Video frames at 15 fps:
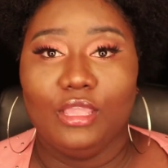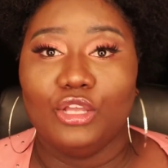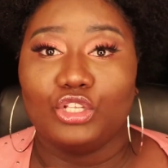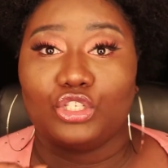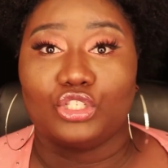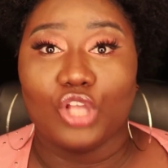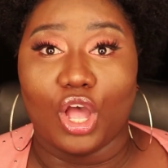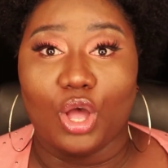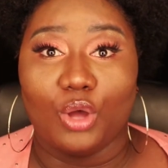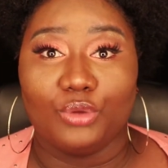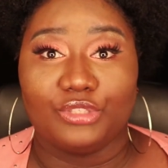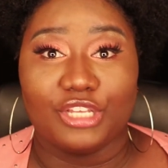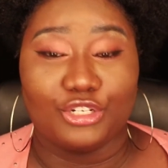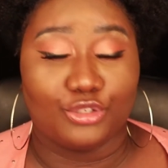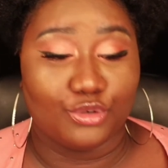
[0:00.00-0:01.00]
So
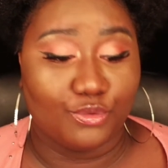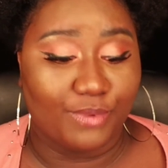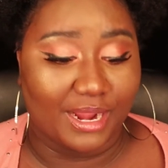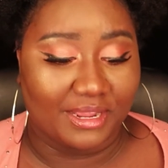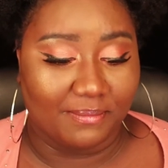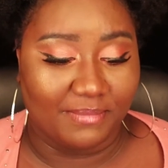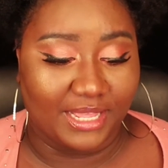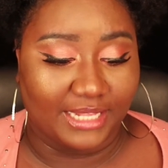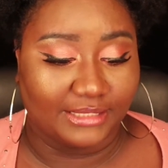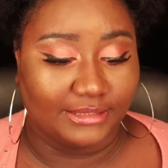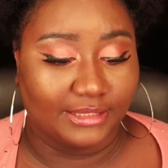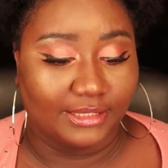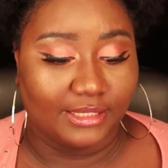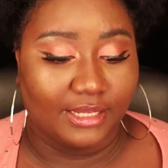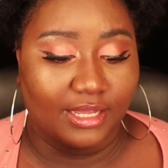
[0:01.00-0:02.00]
they do
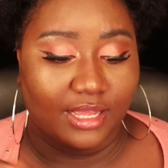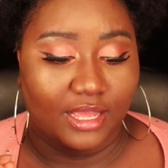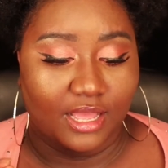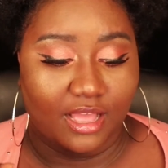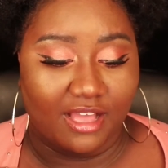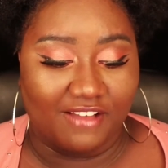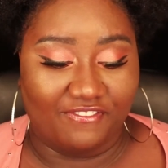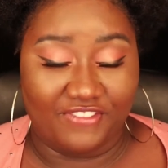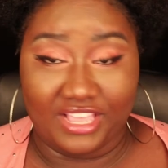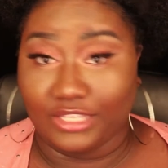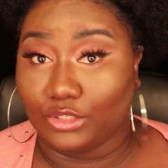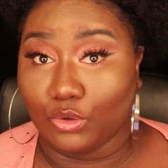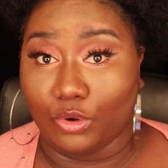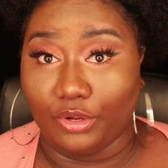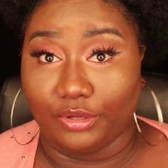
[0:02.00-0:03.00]
recommend a
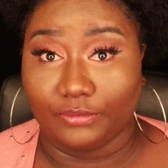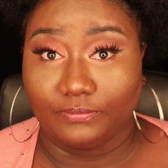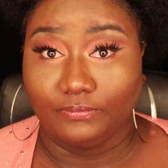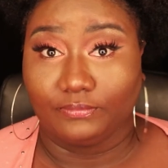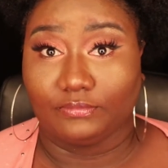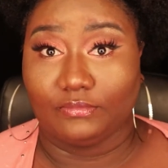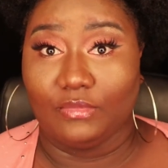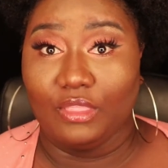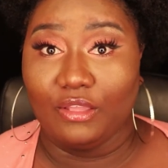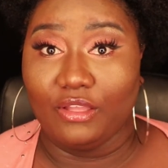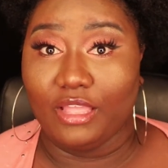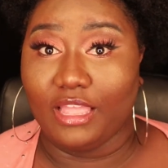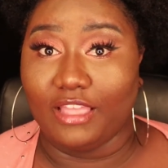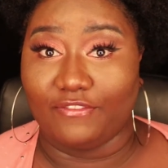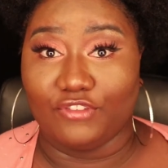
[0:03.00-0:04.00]
face oil
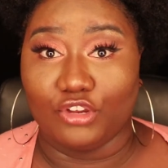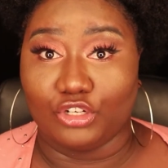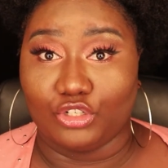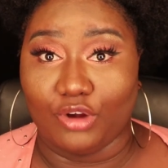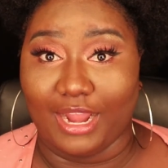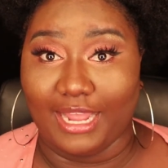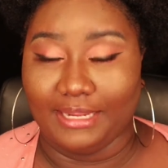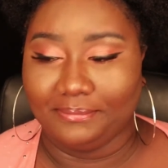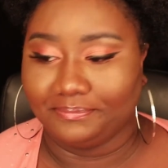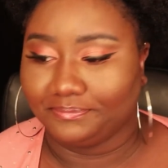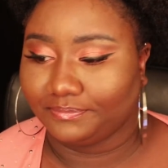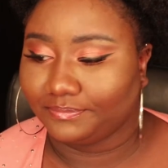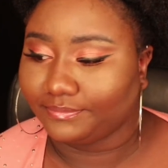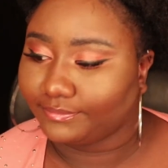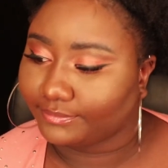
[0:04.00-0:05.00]
if you're dry.
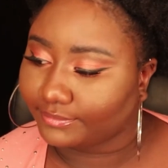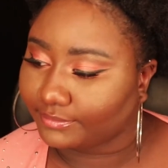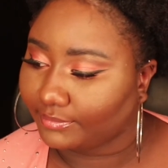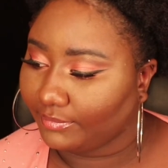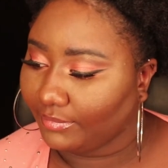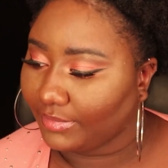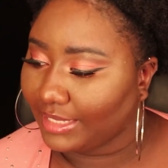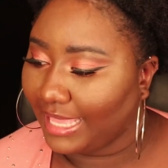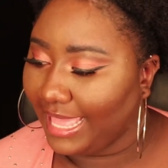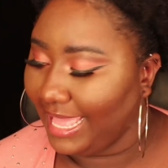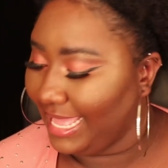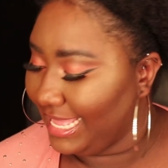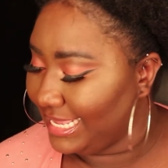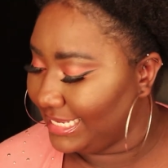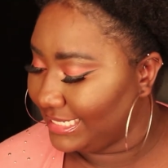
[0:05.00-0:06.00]

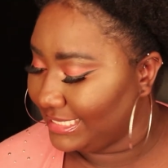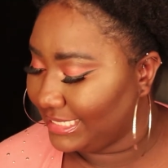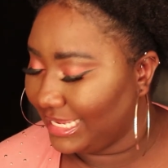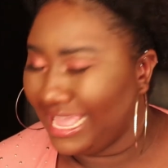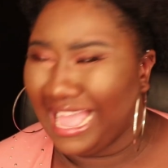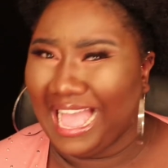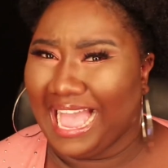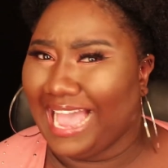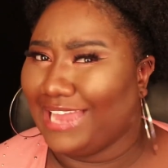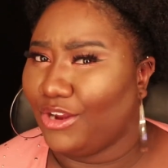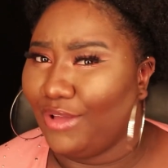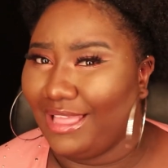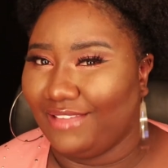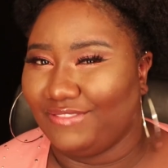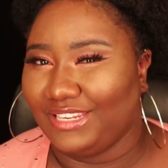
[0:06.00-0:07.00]
And I
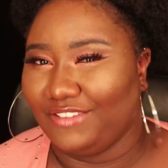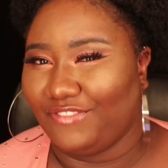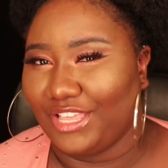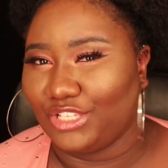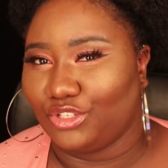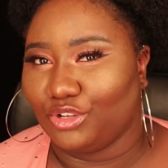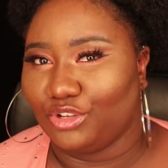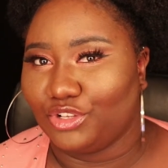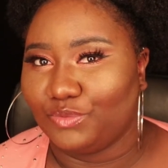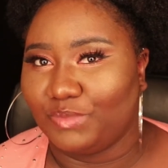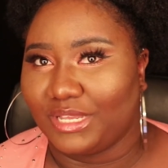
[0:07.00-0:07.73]
don't have any face oils